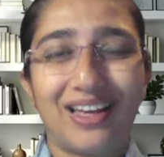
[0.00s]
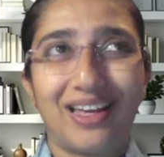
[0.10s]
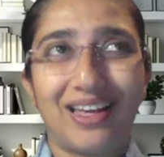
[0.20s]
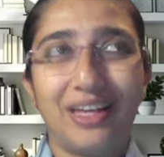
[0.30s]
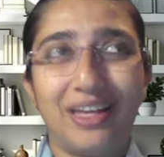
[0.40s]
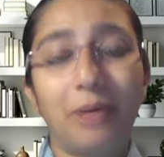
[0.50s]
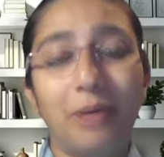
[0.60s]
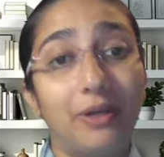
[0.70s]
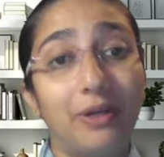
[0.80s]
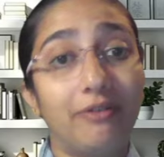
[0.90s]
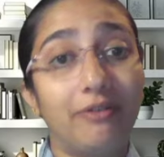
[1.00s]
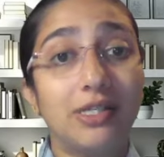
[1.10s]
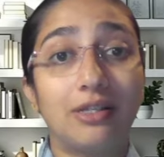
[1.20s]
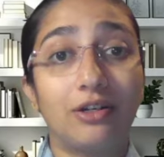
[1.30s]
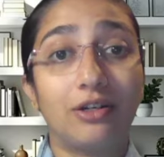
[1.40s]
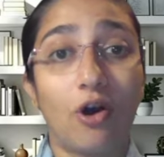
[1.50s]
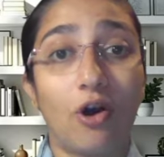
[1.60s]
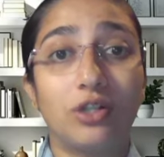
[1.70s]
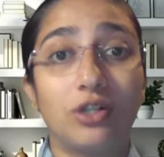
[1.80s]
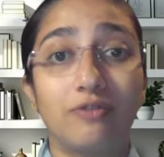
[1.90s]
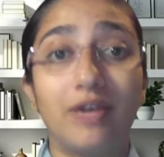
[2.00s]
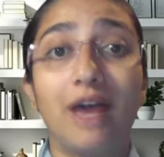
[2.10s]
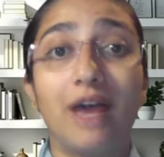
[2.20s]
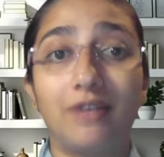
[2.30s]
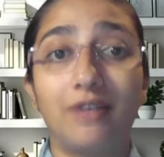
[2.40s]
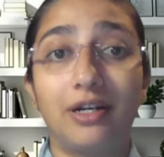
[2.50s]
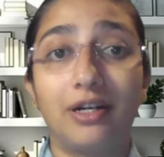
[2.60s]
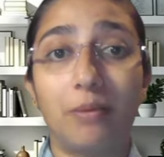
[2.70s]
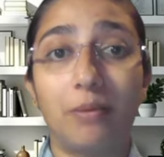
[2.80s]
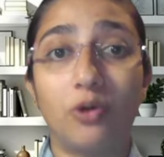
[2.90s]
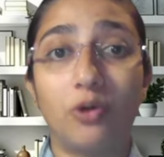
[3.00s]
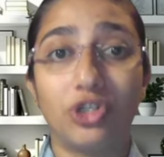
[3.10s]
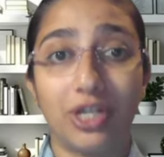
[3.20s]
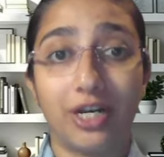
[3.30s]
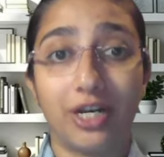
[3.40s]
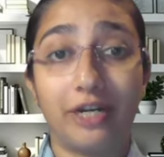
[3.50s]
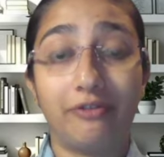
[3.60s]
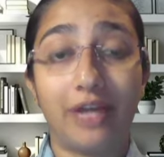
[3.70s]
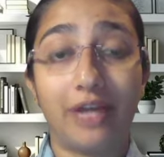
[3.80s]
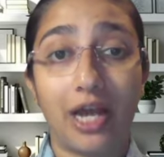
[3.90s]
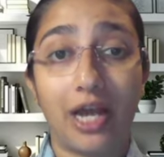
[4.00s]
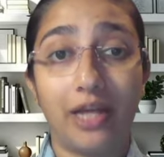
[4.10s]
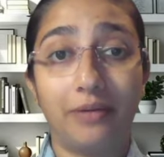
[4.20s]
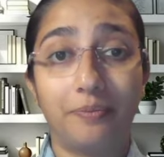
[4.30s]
In my previous talks, we have learned about generative AI,